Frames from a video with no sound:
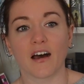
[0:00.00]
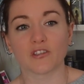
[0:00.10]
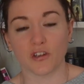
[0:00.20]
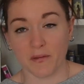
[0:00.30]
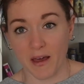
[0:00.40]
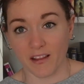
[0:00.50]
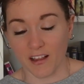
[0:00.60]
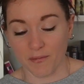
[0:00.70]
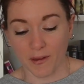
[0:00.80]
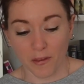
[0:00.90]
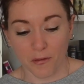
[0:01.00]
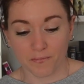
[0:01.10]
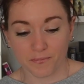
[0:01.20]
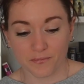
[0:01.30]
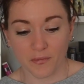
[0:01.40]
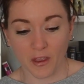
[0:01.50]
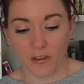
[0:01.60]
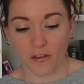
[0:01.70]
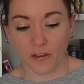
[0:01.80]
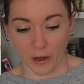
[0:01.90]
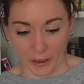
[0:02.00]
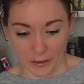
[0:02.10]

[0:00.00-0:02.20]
talking about last month. So,